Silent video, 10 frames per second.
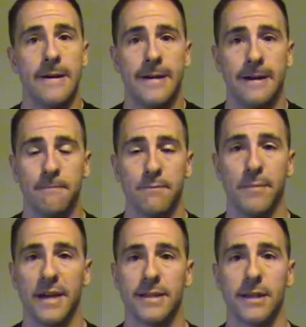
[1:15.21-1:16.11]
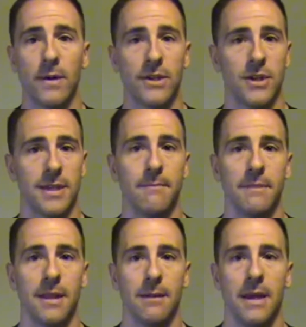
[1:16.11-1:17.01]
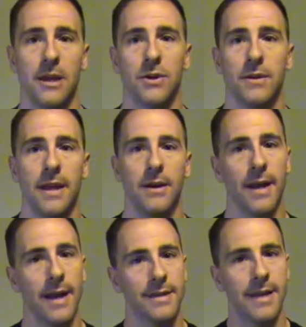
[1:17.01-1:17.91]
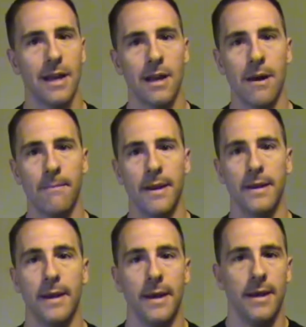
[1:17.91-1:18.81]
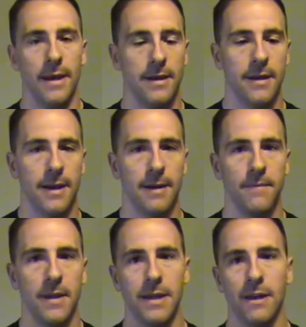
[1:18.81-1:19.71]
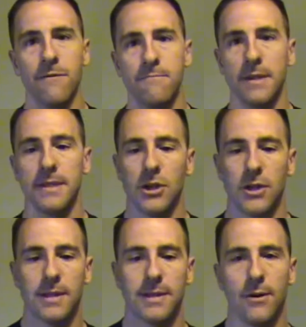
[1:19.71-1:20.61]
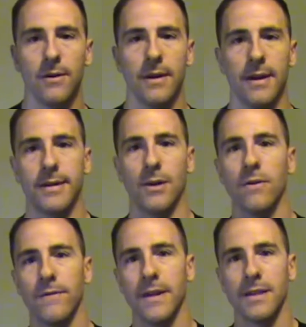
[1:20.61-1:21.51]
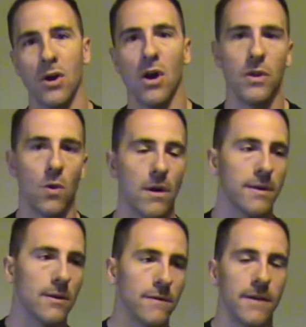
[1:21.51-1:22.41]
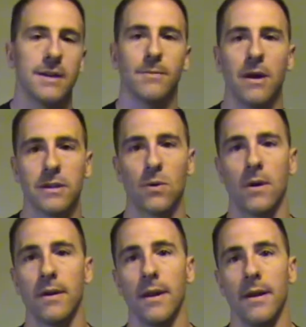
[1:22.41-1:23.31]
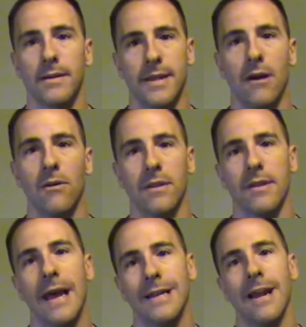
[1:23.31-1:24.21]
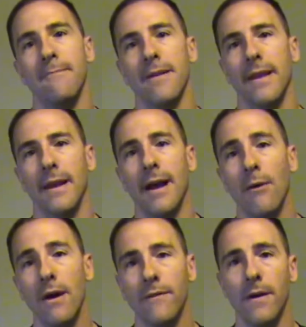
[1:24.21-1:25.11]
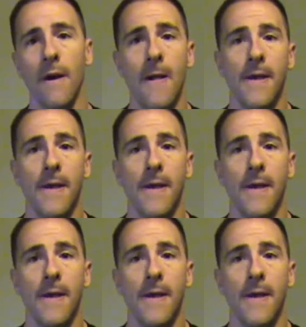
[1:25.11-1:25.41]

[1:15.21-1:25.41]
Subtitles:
But so it's just something to make sure that you're kind of setting them up in different positions. So don't face them all north, don't face them all south, that type of thing. However,